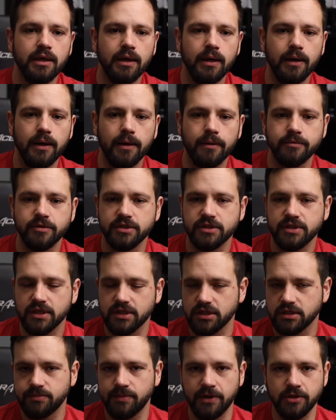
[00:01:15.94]
um, just
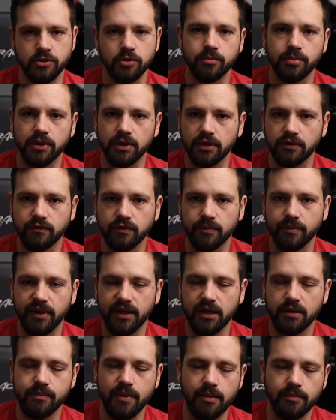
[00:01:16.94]
as a special perk for
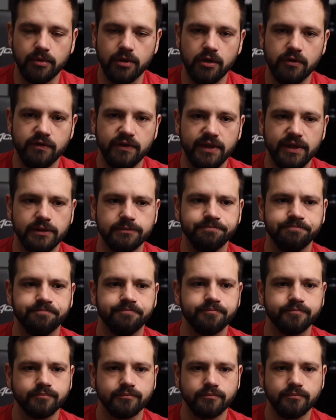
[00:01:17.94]
being a member over there.
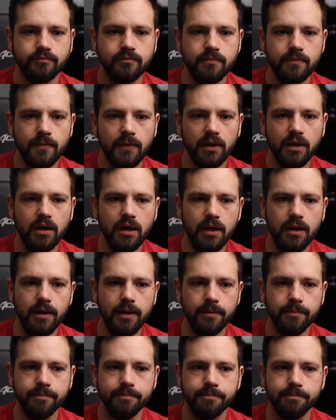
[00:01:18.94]

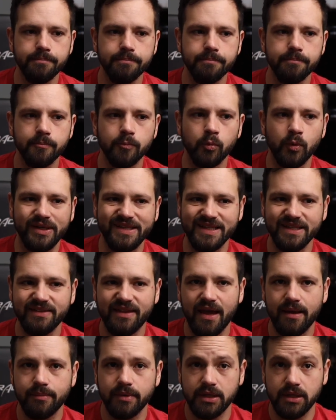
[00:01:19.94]
Um, we did
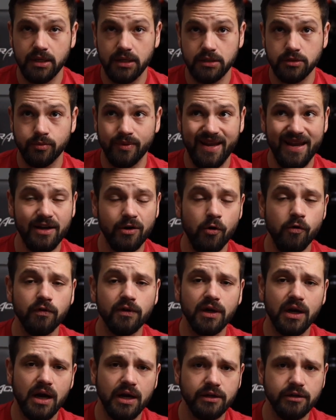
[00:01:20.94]
that because we had
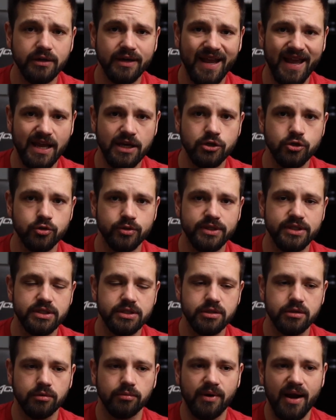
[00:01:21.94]
over 100 entries
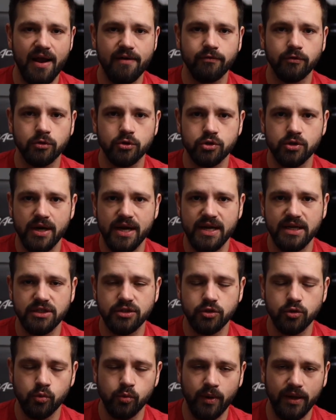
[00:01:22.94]
to the raffle trying
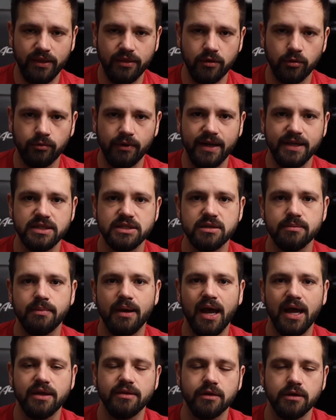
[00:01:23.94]
to win the rights to
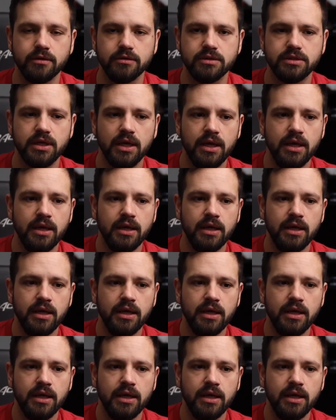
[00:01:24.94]
buy those.